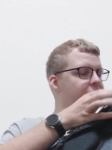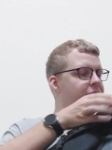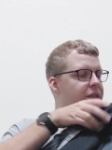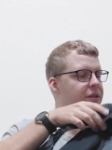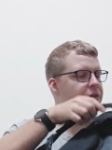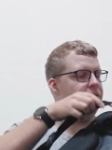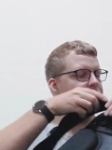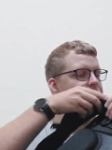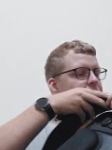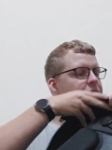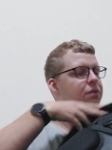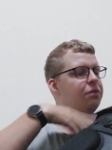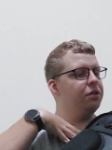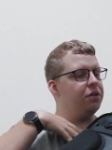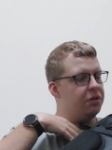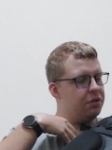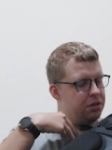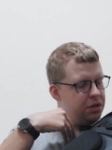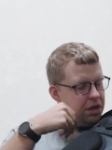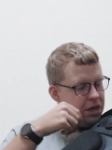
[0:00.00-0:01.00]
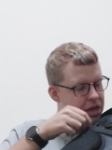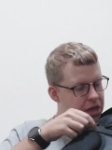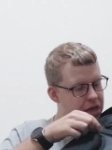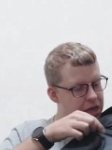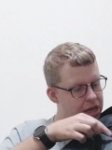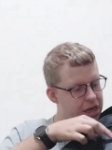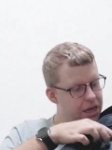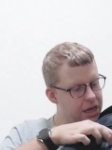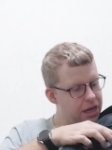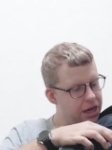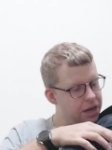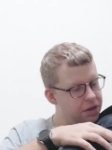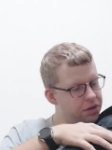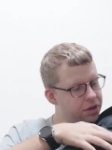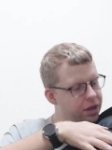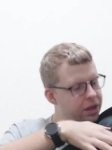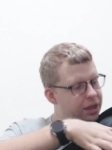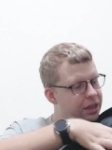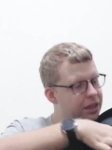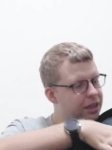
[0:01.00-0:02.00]
us ooh, here we go. How do
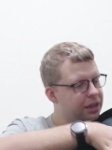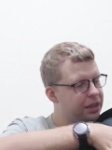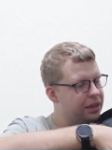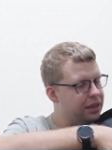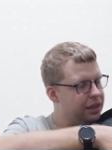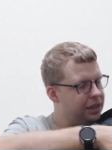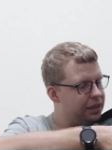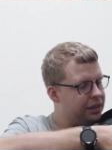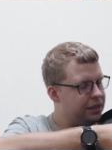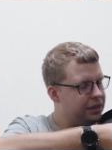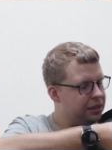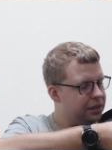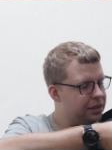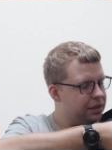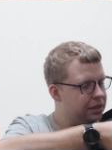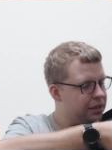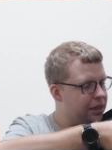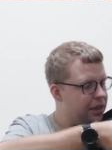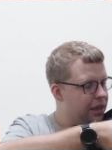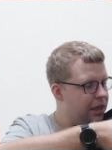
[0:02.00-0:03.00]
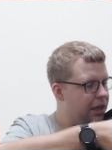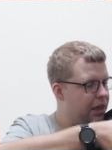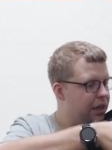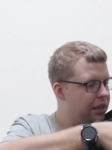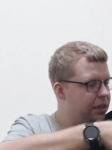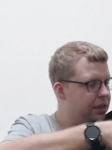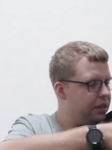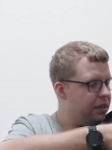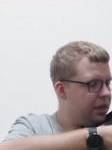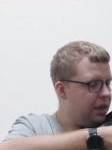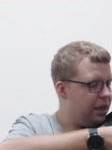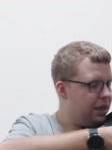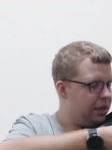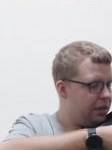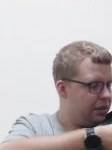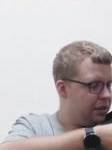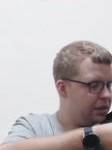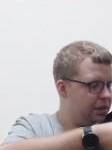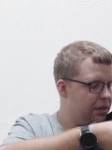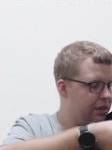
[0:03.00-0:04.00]
I get this
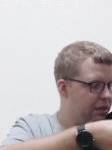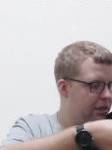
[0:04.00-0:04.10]
undone?